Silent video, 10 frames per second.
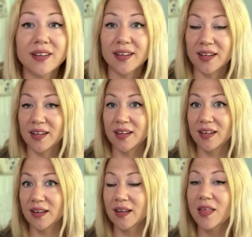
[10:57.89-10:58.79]

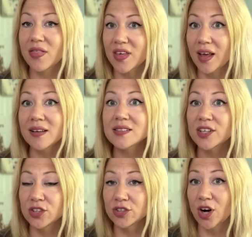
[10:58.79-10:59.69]
key things that
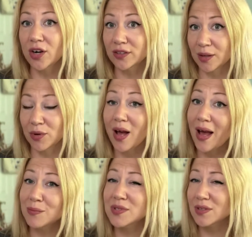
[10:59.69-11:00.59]
your yarn label
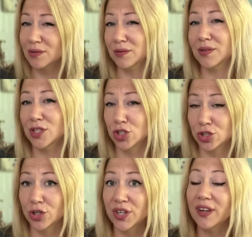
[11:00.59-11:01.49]
absolutely
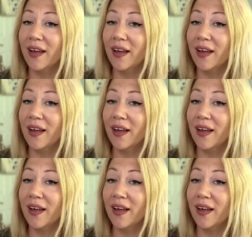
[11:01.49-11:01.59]
should